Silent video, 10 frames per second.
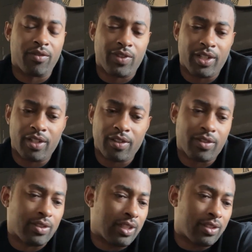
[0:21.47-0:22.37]

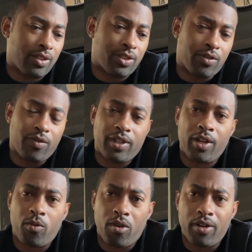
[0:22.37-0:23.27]
videos, I told you from day
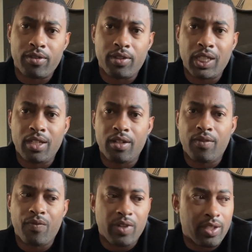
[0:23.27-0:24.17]
one,
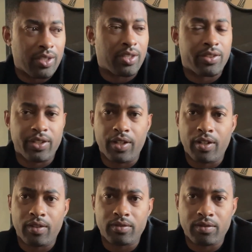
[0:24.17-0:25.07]
into this
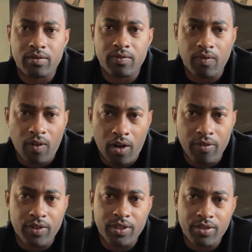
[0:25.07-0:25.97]
year, our
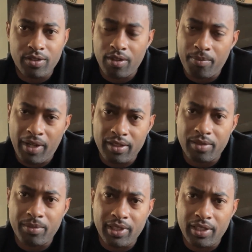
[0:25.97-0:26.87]
adventures are about to
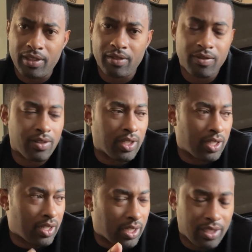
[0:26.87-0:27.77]
be
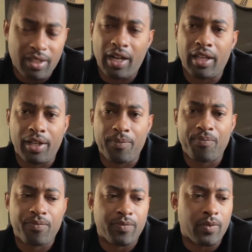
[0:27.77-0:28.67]
in Thailand.
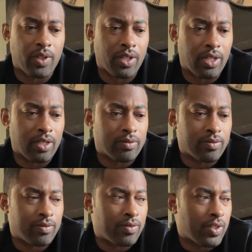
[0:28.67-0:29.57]
Um,
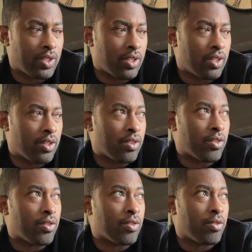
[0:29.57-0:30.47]

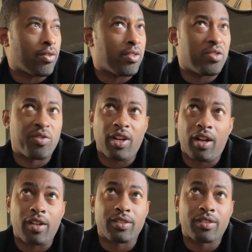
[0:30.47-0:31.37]
we've got
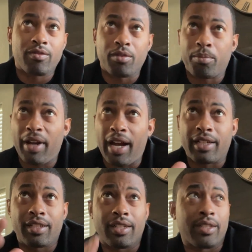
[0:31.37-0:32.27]
we're
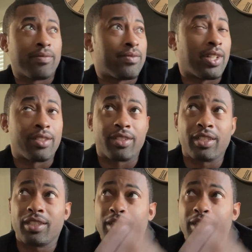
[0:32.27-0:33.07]
packed up, as you can